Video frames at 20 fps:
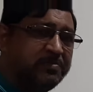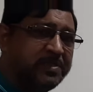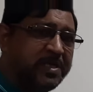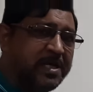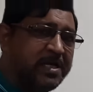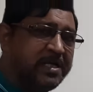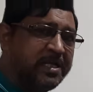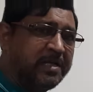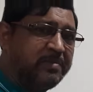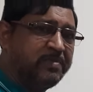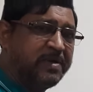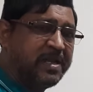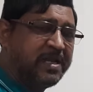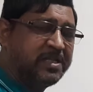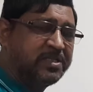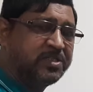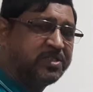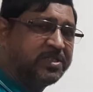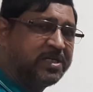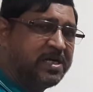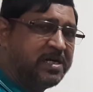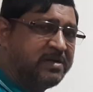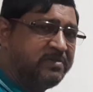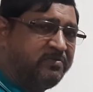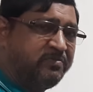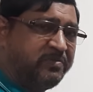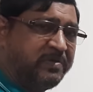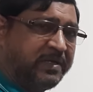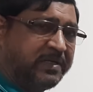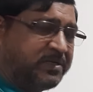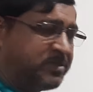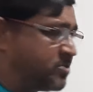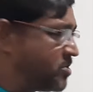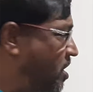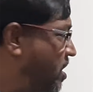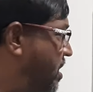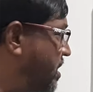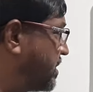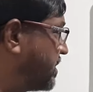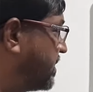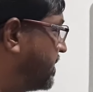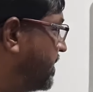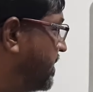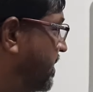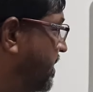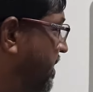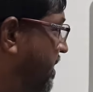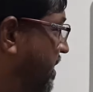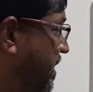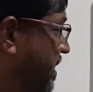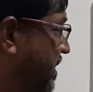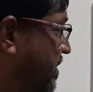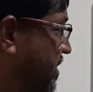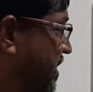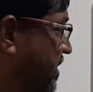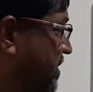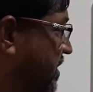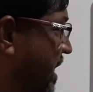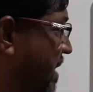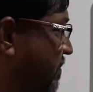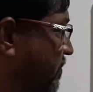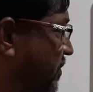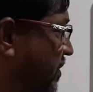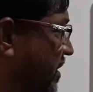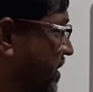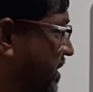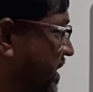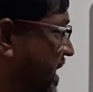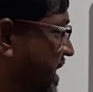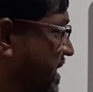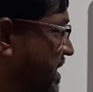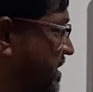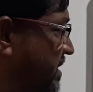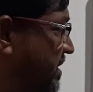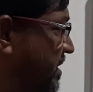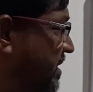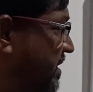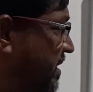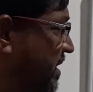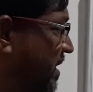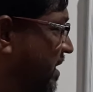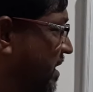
genetic male sterility, if we talk, the example rice,